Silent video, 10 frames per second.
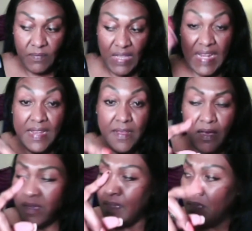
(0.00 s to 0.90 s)

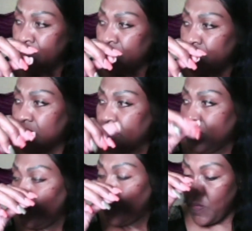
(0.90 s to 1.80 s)
A
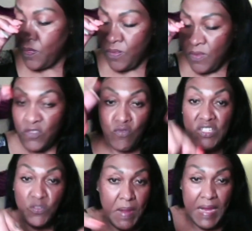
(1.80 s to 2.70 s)
stretch
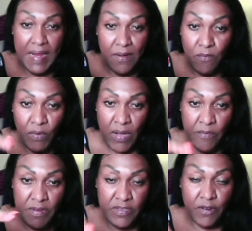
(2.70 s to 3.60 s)
band, whatever it's
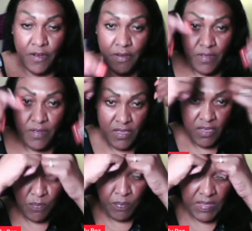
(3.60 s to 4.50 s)
called. You put
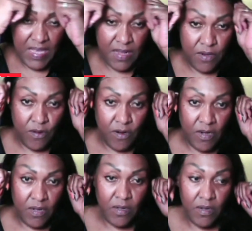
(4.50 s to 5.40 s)
that on,
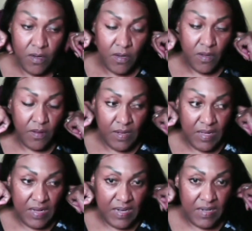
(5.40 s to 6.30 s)

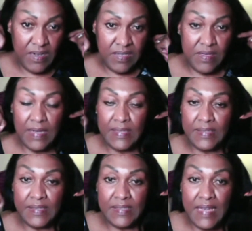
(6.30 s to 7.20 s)
and it's nice and
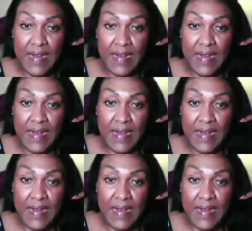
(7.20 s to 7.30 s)
tight.